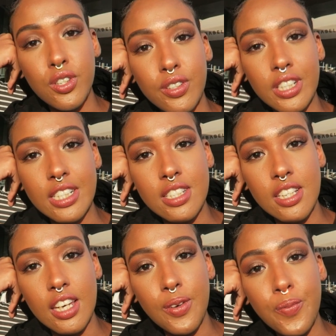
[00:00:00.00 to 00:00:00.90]
So let's
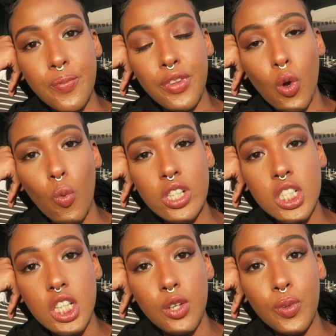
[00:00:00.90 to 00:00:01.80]
see what's
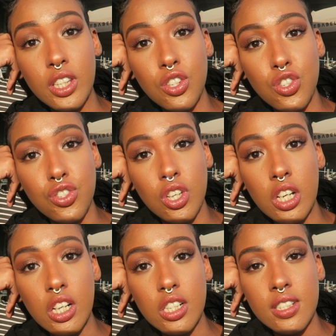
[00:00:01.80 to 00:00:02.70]
good with the
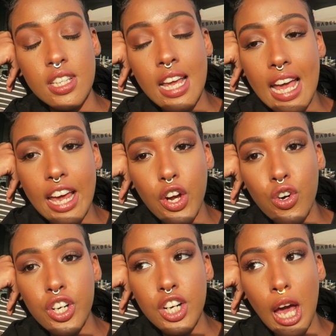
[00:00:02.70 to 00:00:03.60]
desserts. And I
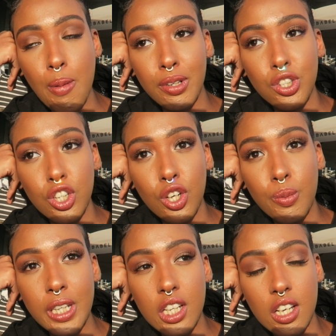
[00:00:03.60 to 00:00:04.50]
ordered a cappuccino
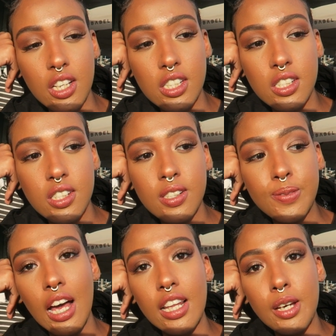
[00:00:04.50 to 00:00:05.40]
because
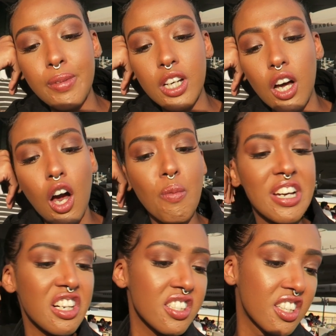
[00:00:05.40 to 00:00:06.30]
I like my coffee. Oh
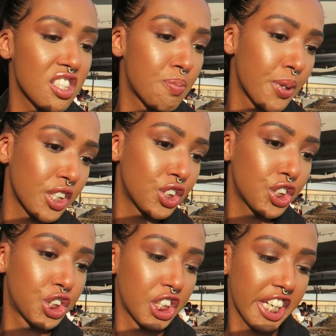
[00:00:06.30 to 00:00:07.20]
my god, did this bird
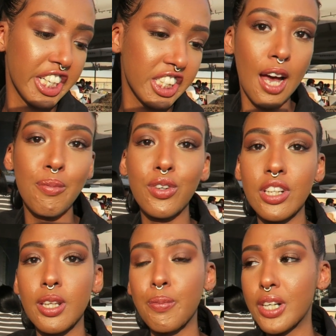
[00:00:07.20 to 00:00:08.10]
shit?
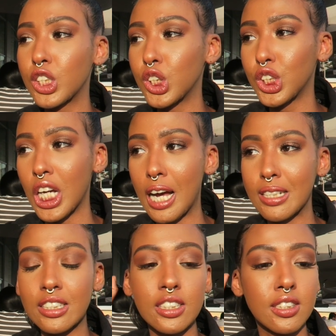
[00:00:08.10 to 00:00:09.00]
Amali, the bird just
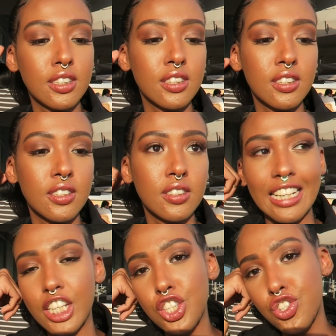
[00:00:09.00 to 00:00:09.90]
shat.
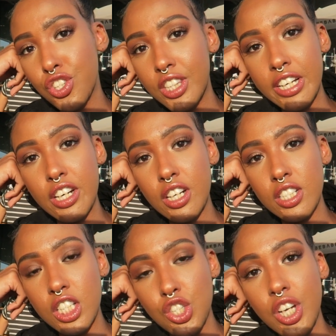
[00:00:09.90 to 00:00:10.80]
Like, he stood there
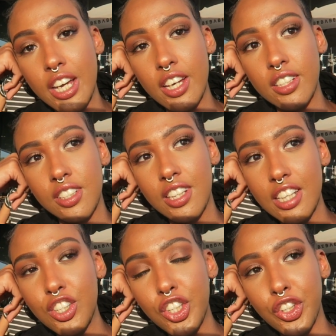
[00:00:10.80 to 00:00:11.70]
to shit.
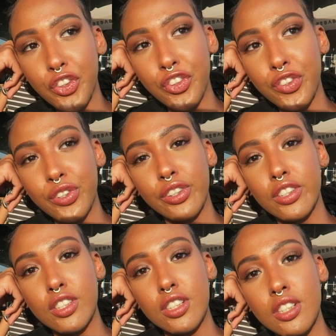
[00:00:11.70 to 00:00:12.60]
Thank you. This was the
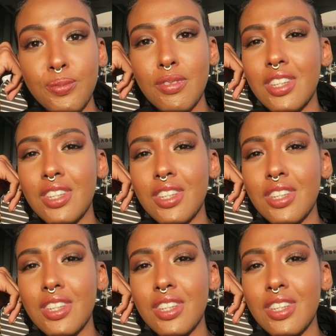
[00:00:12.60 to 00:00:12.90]
bathroom.